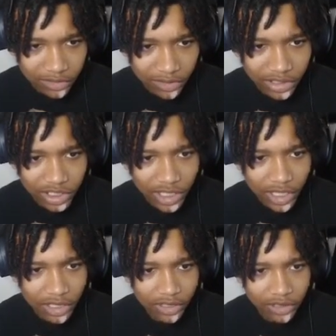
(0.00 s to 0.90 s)
The
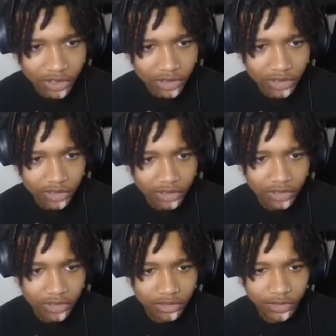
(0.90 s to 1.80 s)
shit.
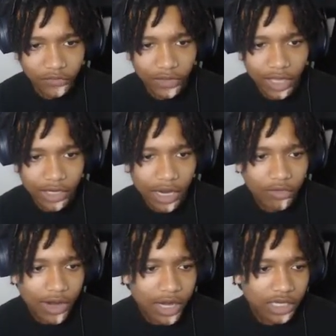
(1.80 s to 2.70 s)
You find
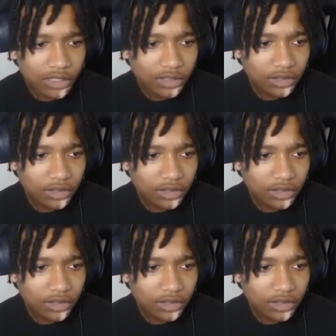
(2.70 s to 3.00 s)
out, Ronnie.